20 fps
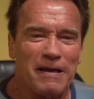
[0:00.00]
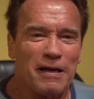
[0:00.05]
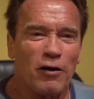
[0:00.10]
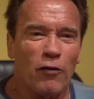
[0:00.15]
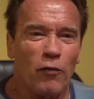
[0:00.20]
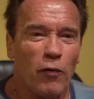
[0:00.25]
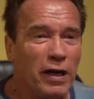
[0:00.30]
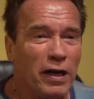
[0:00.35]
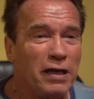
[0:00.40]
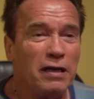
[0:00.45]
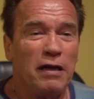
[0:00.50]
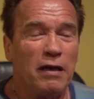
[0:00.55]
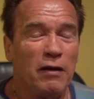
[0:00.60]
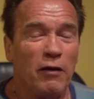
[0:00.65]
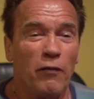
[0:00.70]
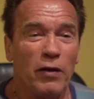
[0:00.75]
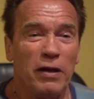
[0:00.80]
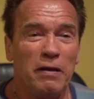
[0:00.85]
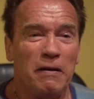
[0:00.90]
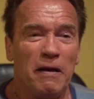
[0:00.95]
You know,
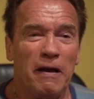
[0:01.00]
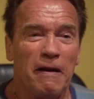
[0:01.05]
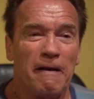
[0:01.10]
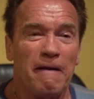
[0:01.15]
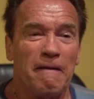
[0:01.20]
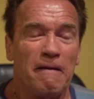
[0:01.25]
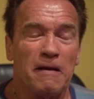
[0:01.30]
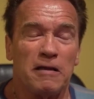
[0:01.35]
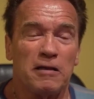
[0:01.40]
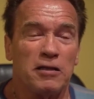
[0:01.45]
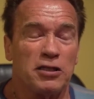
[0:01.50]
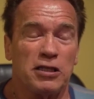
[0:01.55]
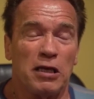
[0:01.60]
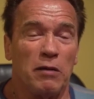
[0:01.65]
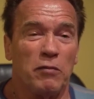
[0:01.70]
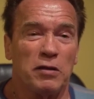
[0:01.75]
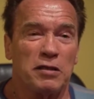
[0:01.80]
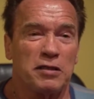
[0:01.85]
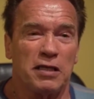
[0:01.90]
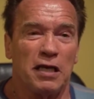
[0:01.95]
when
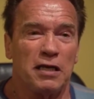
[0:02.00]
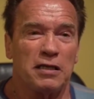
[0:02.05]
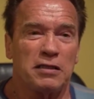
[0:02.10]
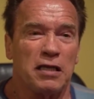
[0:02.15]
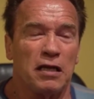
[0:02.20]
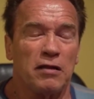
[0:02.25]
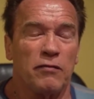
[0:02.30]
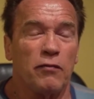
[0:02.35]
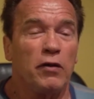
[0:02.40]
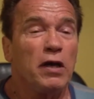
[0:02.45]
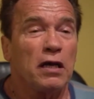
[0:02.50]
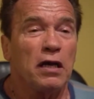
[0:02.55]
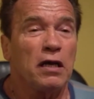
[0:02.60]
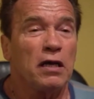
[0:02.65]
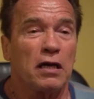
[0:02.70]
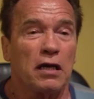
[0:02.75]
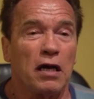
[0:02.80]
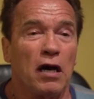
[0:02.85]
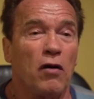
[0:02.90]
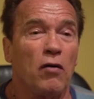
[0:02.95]
someone says that we're going
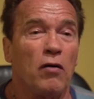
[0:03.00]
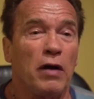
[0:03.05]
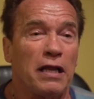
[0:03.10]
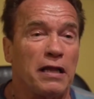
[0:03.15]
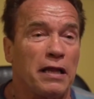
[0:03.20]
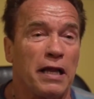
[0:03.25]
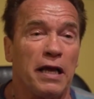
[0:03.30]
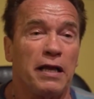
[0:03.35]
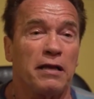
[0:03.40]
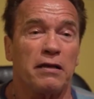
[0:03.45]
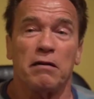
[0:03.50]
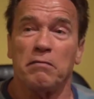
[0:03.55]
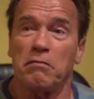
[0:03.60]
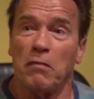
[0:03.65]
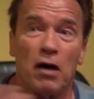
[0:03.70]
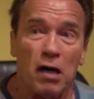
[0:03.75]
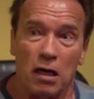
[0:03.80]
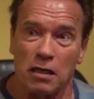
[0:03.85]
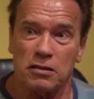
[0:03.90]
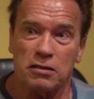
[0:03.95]
to go and land on
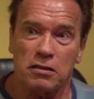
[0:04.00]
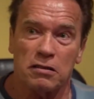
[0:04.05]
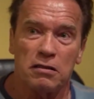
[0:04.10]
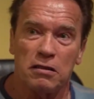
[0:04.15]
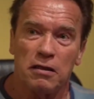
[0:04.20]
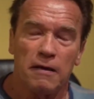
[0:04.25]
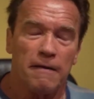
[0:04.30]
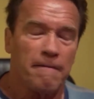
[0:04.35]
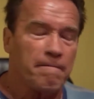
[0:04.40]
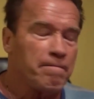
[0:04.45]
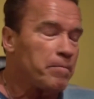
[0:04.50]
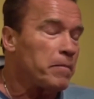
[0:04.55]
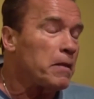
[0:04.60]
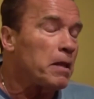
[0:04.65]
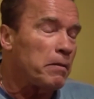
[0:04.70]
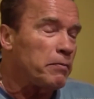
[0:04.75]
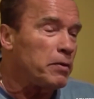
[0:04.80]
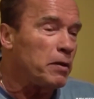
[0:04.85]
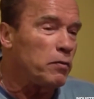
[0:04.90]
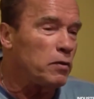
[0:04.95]
Mars,
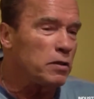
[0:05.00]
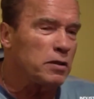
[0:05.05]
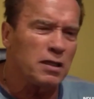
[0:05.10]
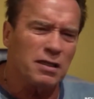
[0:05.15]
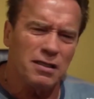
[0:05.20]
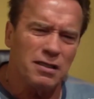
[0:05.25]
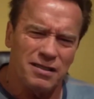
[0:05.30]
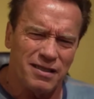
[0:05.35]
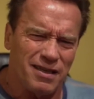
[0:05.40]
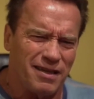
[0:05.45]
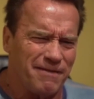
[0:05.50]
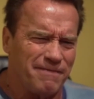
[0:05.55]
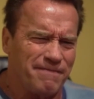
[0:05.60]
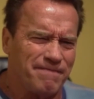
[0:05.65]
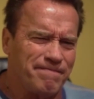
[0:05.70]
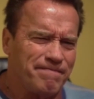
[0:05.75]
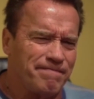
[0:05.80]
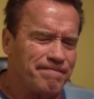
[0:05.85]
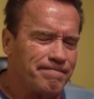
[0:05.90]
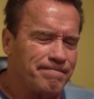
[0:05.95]
people are going to say,
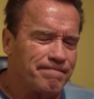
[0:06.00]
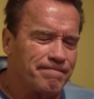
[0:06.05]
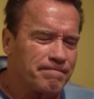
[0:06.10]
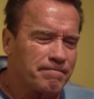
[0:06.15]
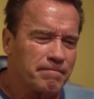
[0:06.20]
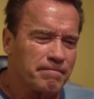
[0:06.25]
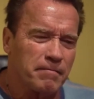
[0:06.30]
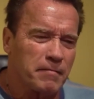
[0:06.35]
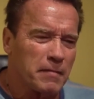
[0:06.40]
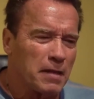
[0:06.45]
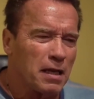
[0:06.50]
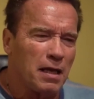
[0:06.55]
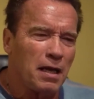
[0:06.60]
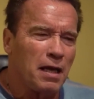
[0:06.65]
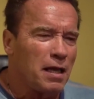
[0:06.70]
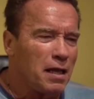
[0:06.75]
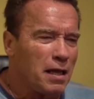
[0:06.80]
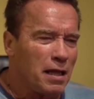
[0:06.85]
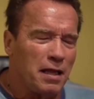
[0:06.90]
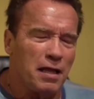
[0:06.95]

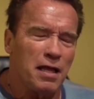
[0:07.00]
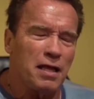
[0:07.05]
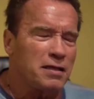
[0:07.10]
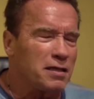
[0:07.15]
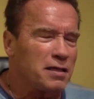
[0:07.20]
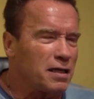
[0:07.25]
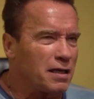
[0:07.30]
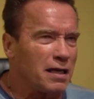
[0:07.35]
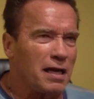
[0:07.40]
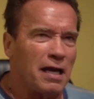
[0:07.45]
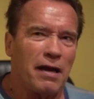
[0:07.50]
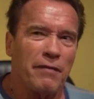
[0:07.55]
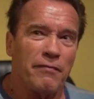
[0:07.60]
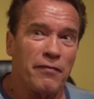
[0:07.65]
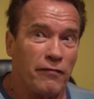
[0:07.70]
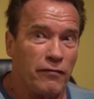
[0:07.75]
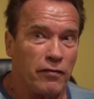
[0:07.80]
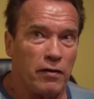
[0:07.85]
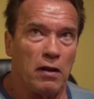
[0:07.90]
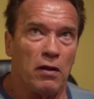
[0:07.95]
that's not going to
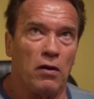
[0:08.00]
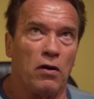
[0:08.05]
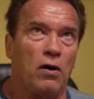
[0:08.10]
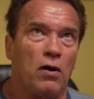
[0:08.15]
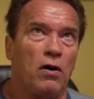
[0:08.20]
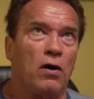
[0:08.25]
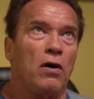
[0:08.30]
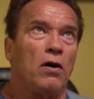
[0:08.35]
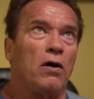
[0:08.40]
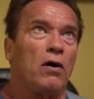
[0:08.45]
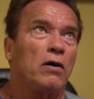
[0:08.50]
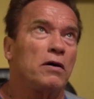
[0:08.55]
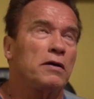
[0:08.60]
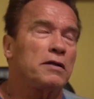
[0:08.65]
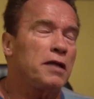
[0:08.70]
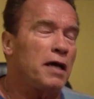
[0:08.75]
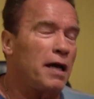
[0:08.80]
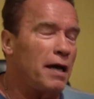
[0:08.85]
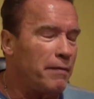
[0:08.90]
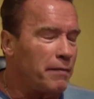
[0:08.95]
happen for a long
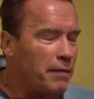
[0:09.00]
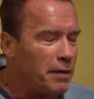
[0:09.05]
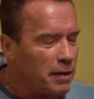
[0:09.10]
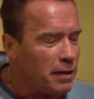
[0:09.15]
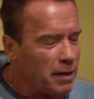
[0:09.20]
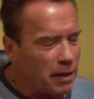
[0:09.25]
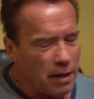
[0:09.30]
time.